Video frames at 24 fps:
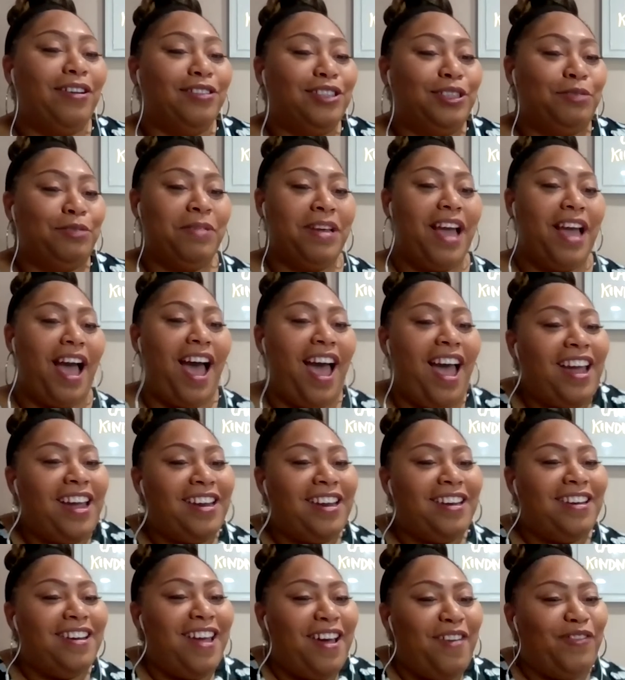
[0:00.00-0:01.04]
their motto should be,
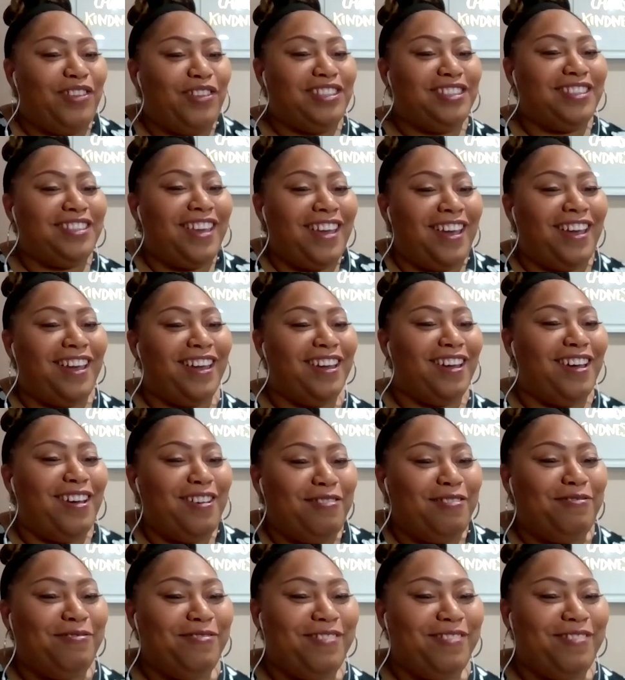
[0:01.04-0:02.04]
"I ain't never scared."